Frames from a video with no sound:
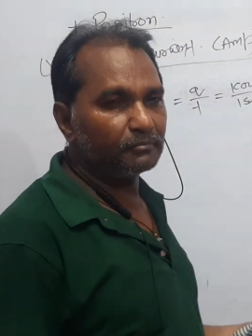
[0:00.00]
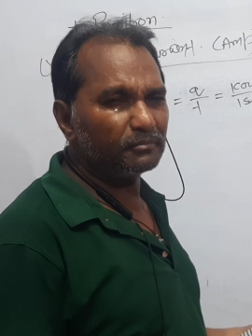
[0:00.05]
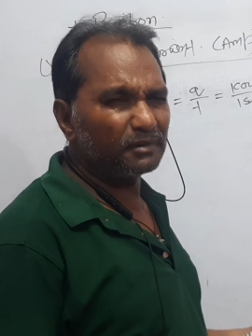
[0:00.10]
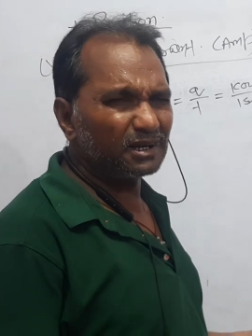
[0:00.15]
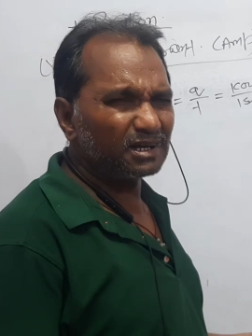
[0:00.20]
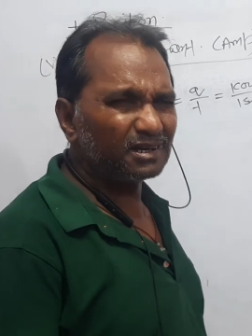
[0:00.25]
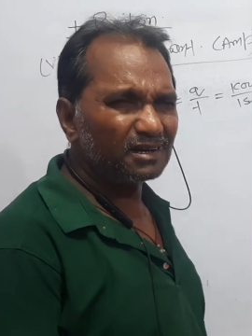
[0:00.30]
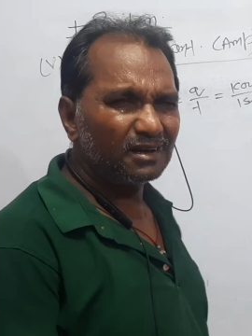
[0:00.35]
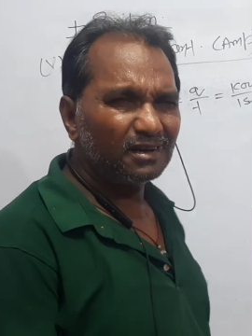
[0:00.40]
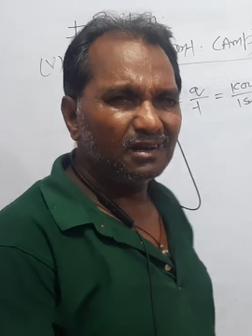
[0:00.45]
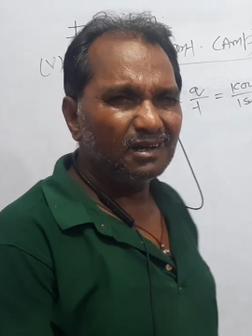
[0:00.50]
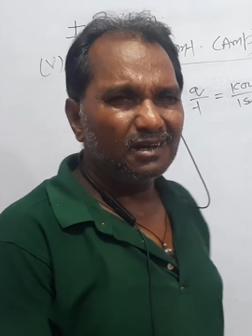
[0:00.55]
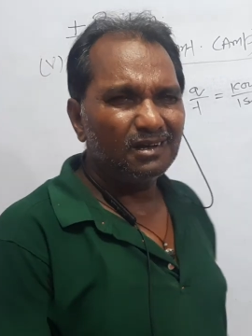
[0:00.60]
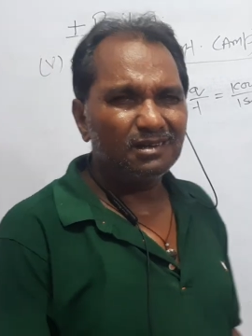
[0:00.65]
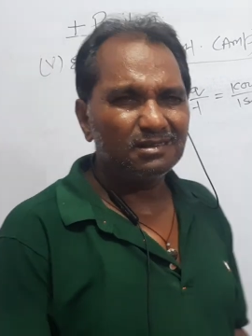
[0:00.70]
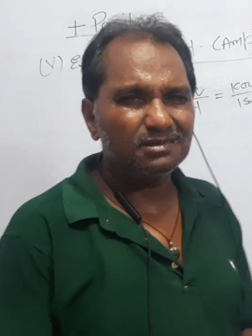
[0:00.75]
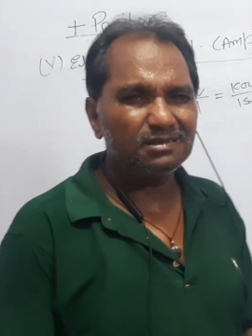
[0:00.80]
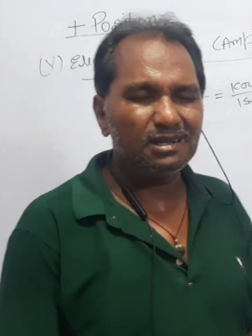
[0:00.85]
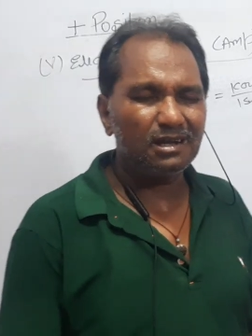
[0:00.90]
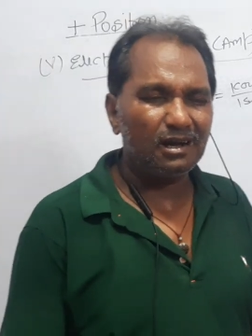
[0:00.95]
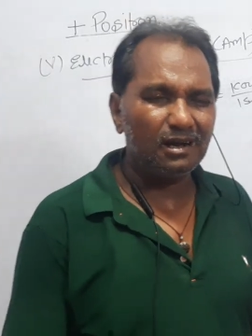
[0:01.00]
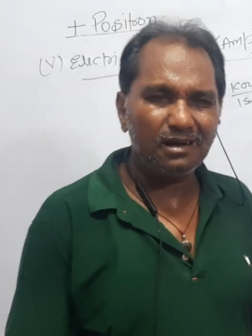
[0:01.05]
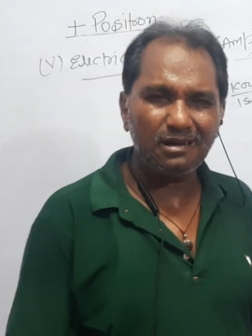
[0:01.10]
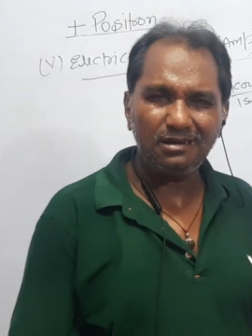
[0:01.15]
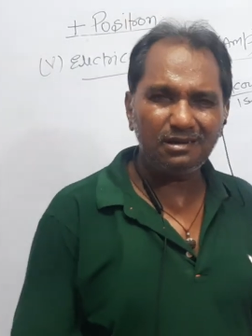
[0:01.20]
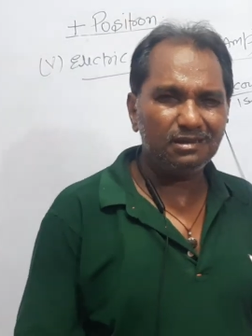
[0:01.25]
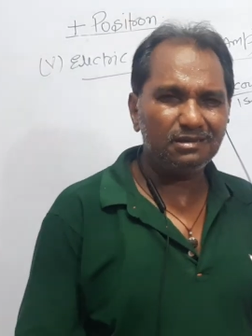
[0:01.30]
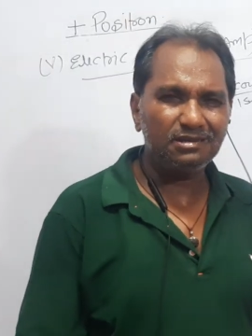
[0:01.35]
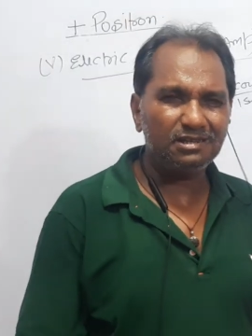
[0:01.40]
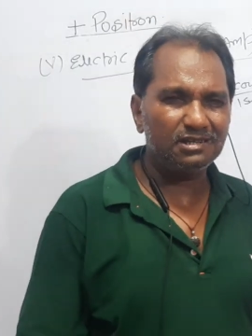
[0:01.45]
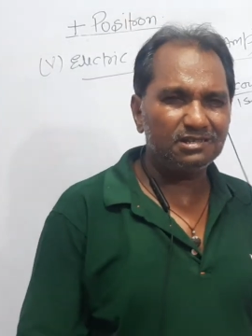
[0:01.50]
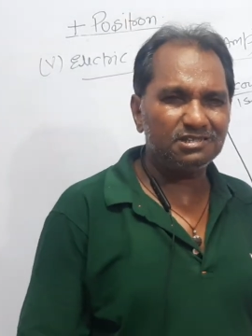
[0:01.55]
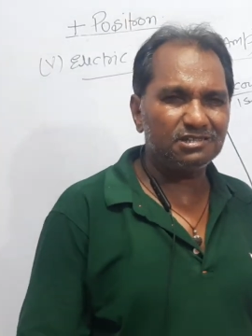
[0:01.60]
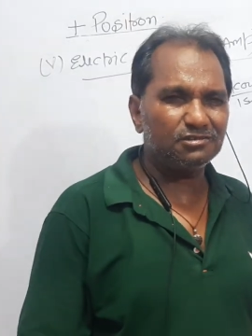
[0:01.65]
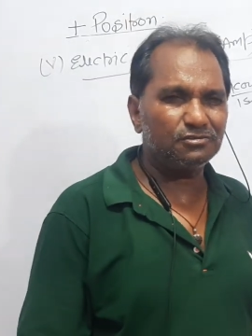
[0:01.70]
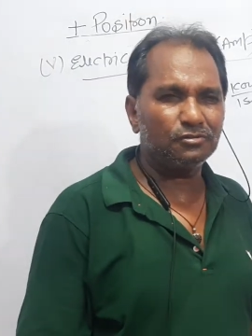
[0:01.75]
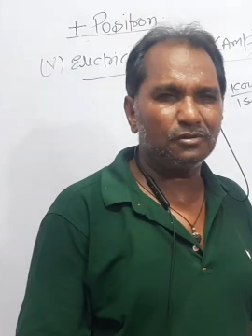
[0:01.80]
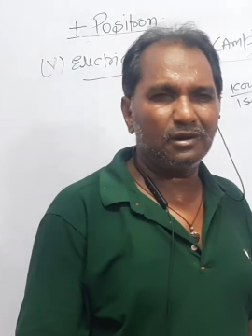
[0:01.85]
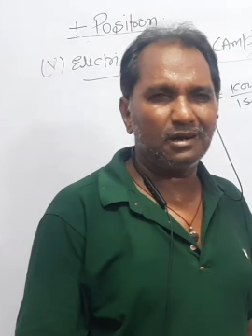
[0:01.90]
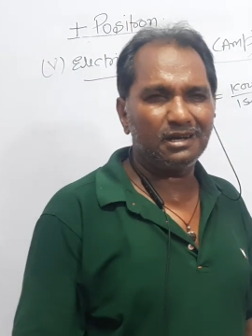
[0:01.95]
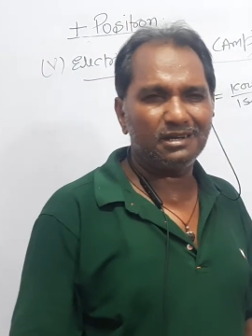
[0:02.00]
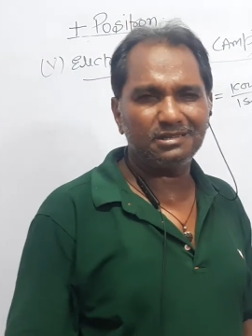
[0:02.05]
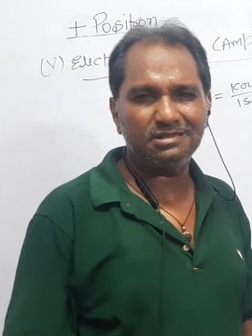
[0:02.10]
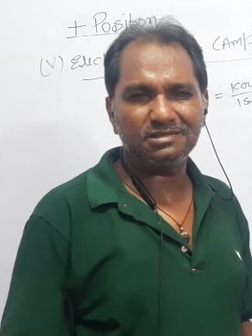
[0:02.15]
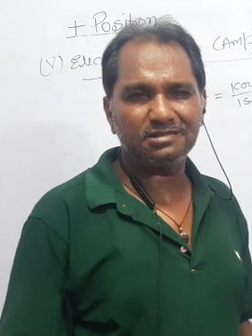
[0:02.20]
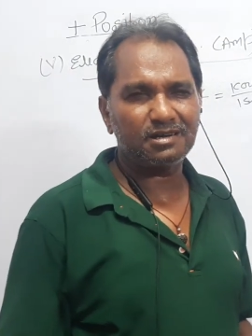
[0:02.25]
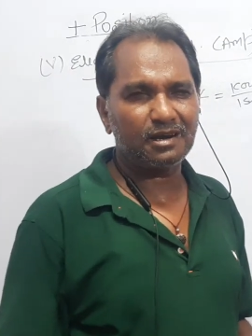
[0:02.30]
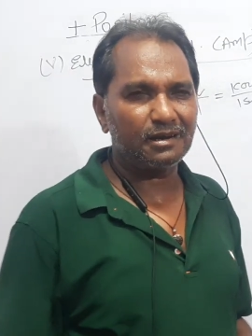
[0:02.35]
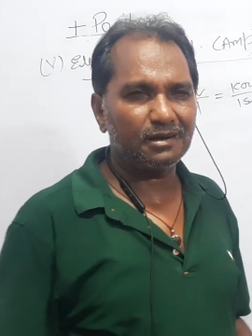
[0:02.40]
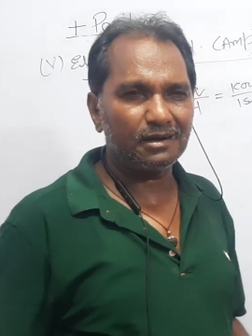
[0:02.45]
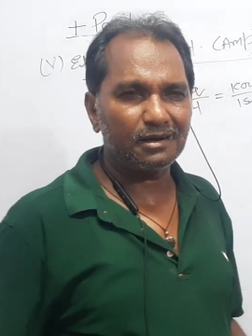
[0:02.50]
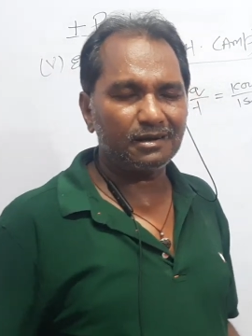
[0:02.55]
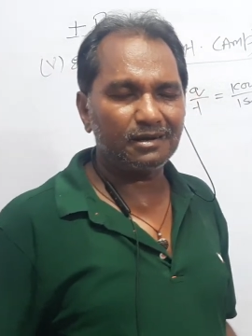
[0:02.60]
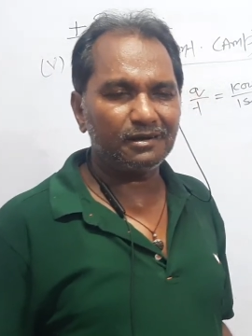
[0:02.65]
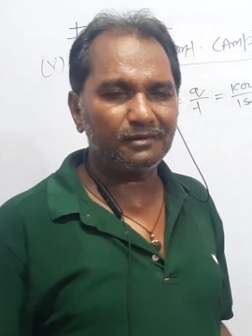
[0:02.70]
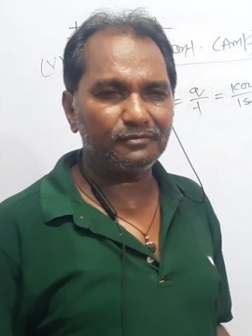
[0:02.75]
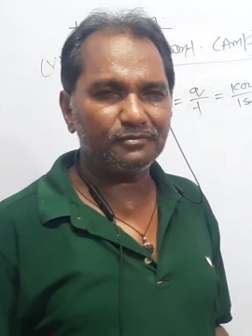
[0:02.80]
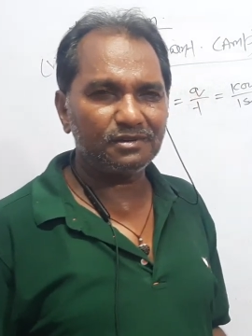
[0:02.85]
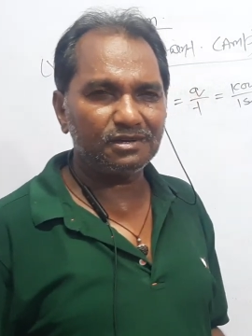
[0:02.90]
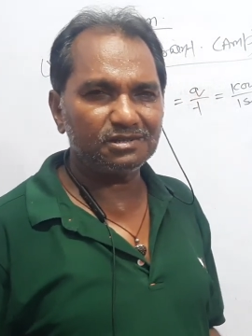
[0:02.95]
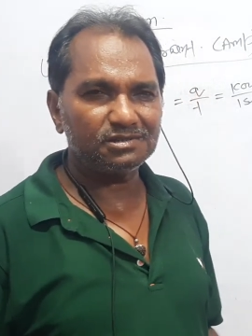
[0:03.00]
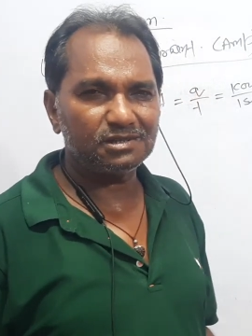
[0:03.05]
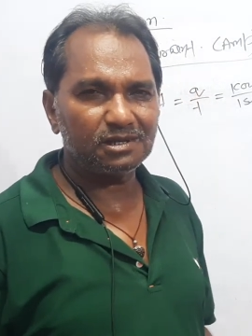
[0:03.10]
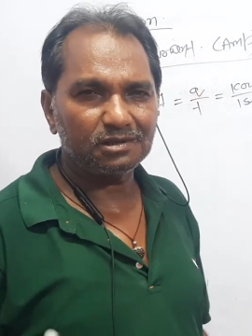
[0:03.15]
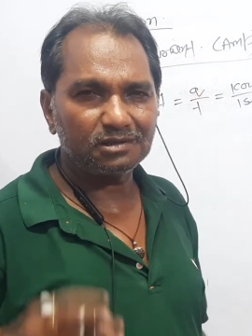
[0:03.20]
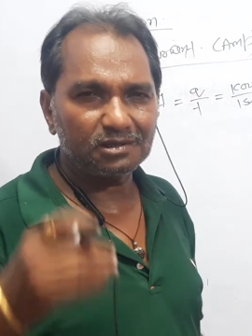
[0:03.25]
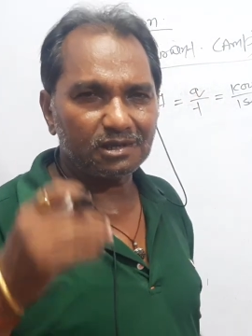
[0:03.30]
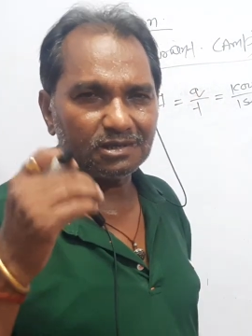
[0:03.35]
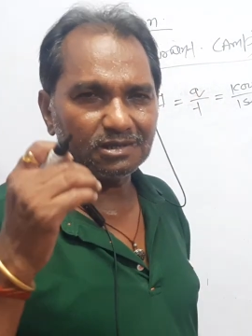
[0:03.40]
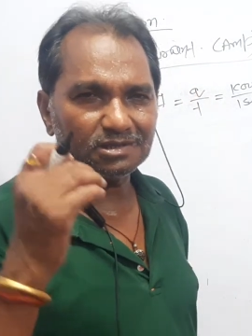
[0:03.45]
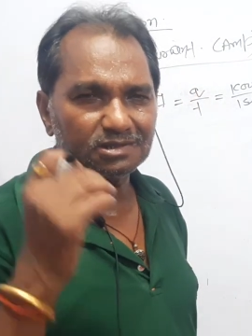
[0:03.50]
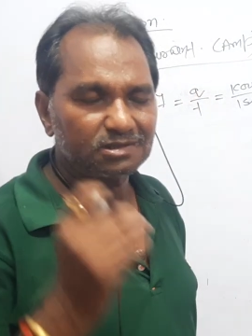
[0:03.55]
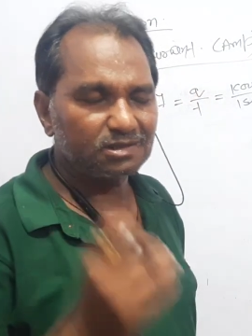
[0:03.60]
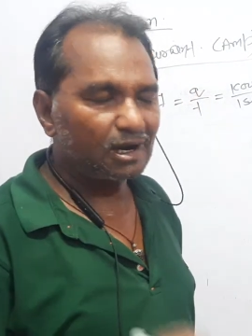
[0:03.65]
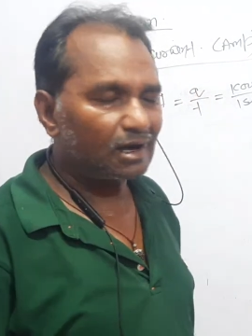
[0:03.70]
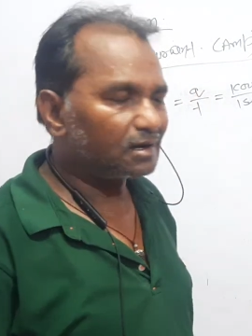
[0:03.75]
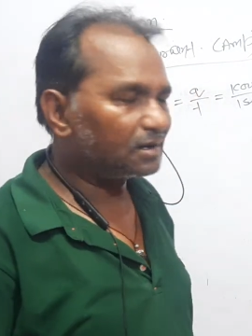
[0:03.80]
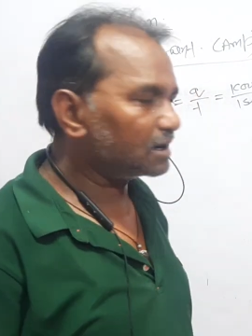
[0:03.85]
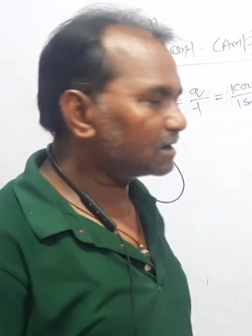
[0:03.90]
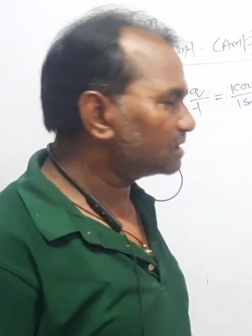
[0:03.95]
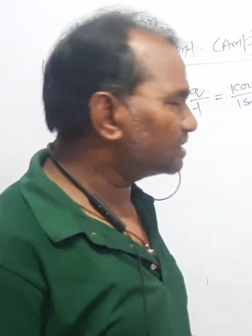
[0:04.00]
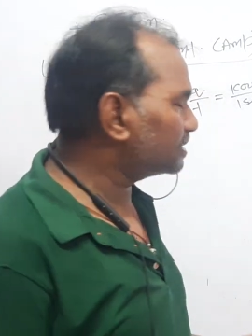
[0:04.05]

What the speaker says: But this is not a standard definition. The standard